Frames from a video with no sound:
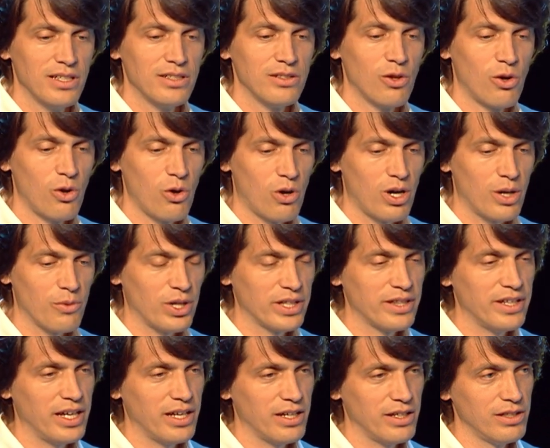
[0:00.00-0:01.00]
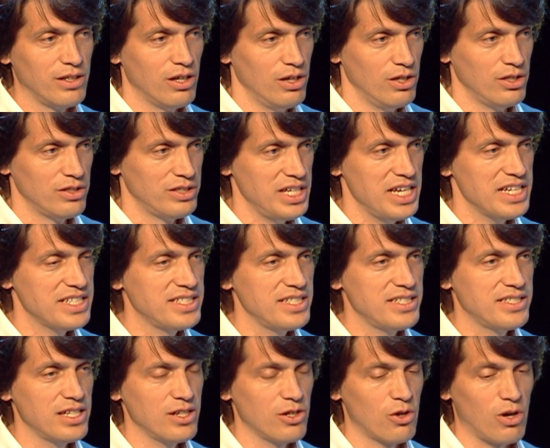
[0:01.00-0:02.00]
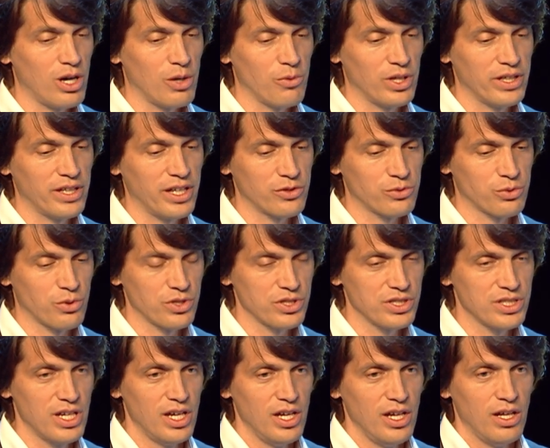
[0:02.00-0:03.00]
the LoRaWAN, the existing LoRaWAN networks